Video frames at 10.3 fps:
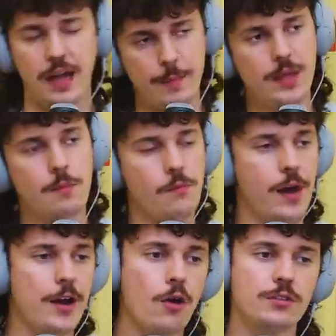I
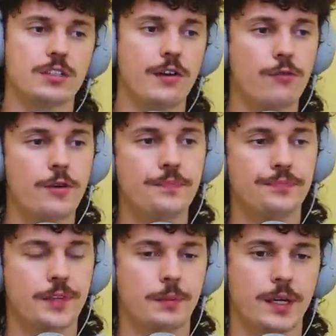know it's different
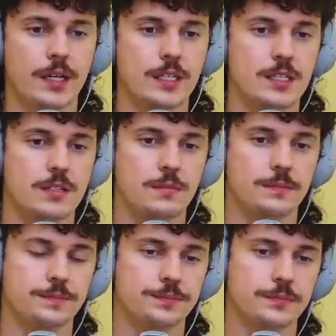because,
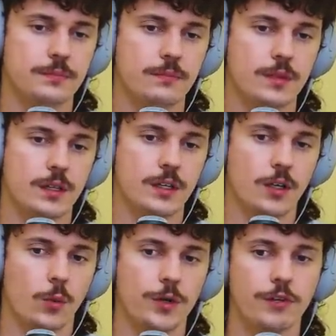you
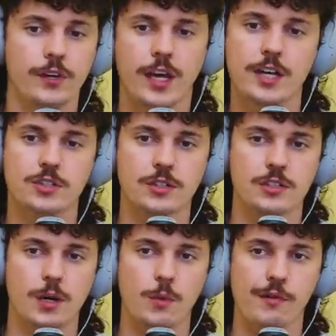know, when you're vacationing
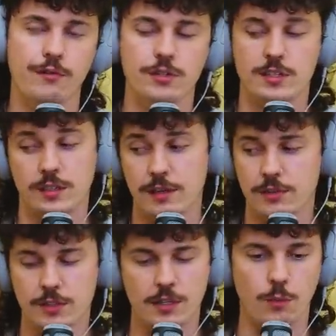somewhere versus
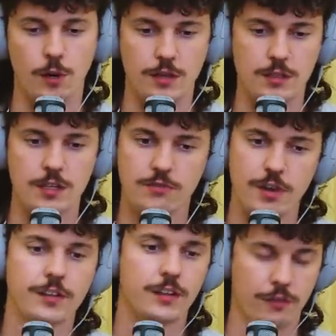living somewhere, it's
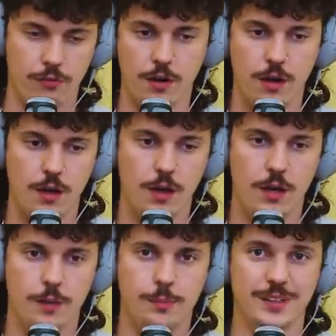very different.
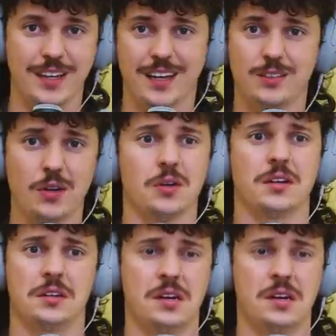But like, dude.